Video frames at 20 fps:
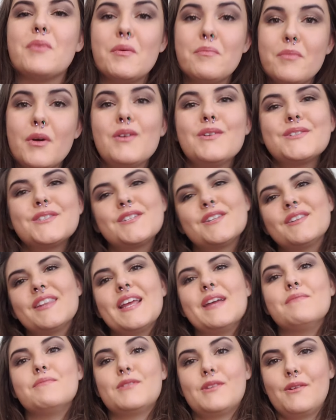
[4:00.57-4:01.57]
but most of
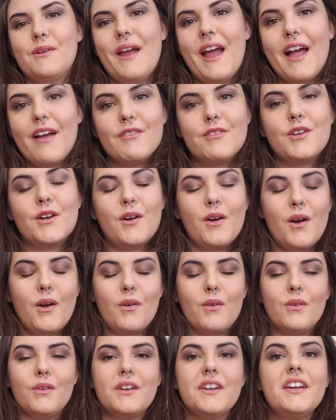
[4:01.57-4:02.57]
them to have their
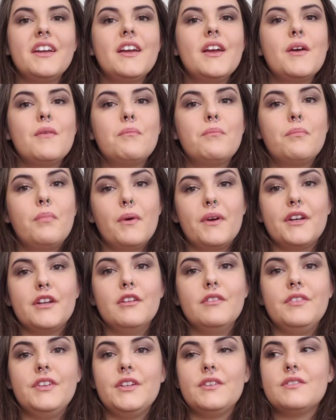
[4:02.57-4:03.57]
own point
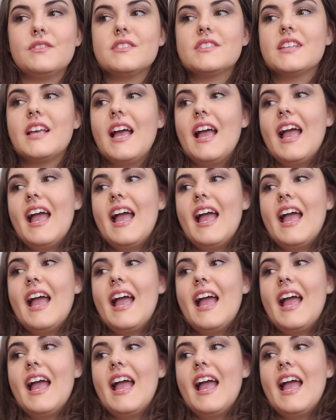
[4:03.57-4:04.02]
of views.